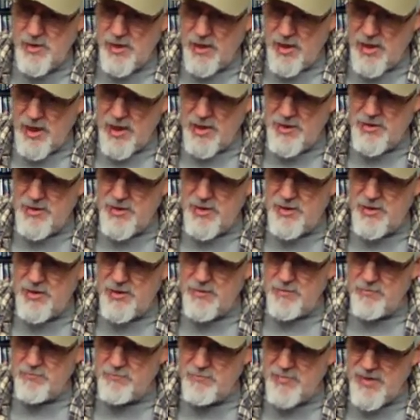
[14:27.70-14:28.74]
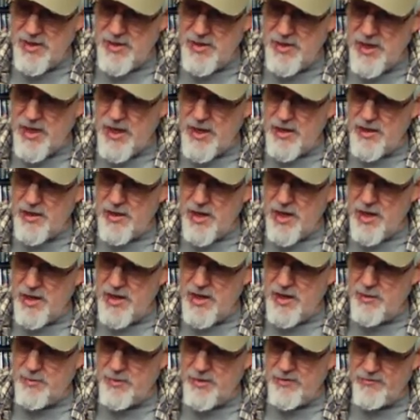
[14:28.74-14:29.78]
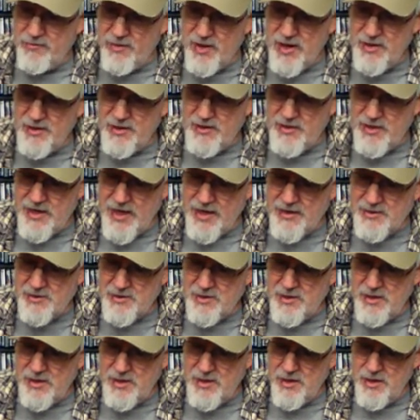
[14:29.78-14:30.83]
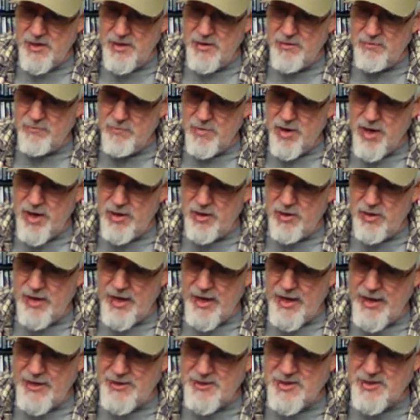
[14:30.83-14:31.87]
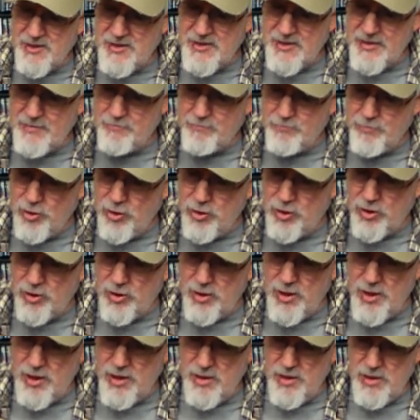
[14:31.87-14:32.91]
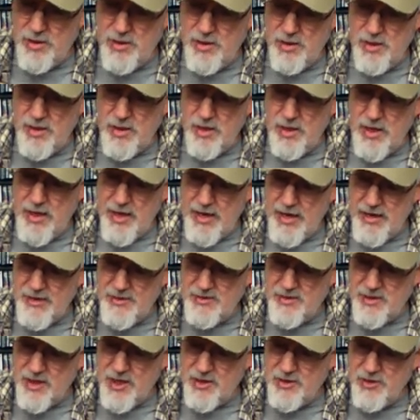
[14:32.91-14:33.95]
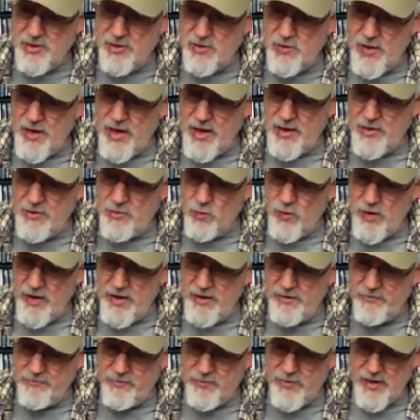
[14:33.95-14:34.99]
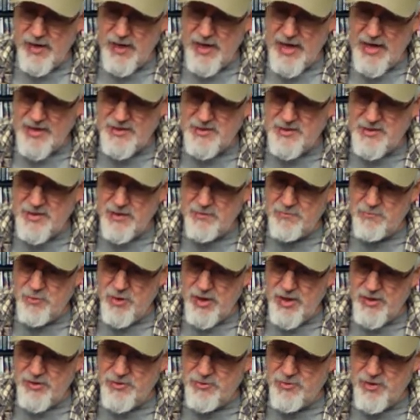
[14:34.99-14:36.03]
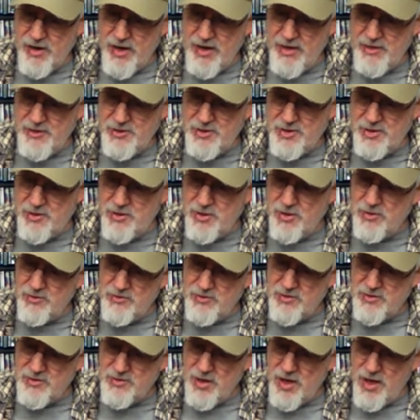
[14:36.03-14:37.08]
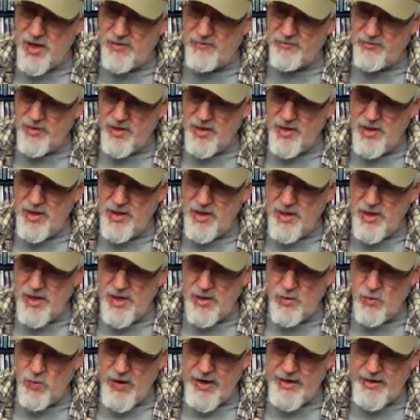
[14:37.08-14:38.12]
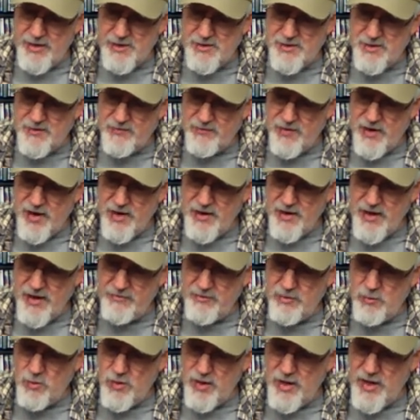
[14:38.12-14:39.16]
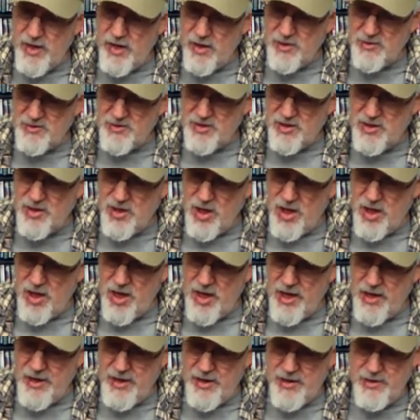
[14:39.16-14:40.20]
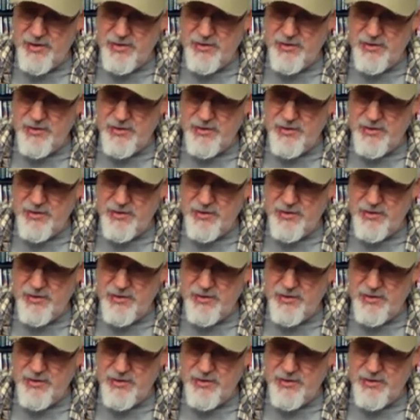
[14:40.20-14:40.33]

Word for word: London, midnight, unable to find a taxi, model agency Booker heads underground. Waiting for the last subway train, she dozes off and awakens to find everyone else gone.